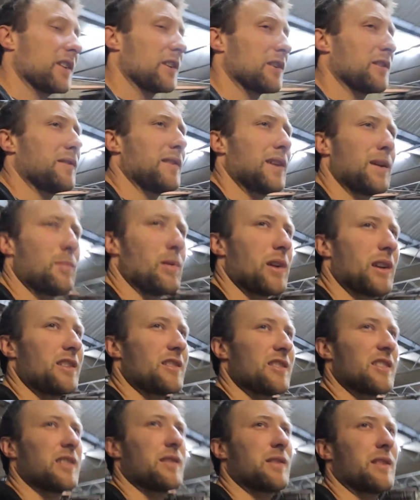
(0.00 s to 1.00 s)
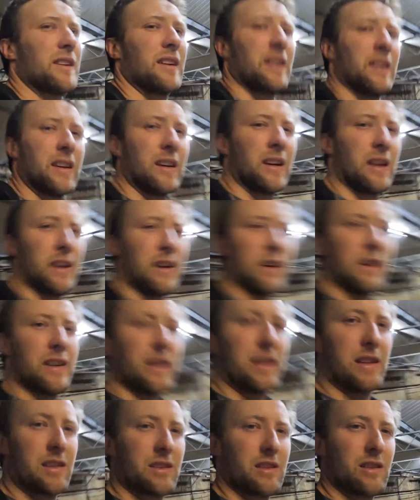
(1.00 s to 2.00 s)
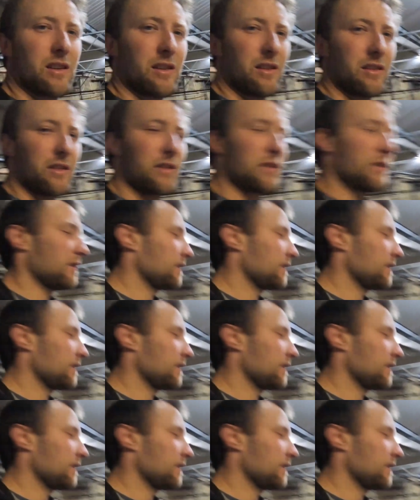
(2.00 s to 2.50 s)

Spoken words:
you know, fair play to you. It's not,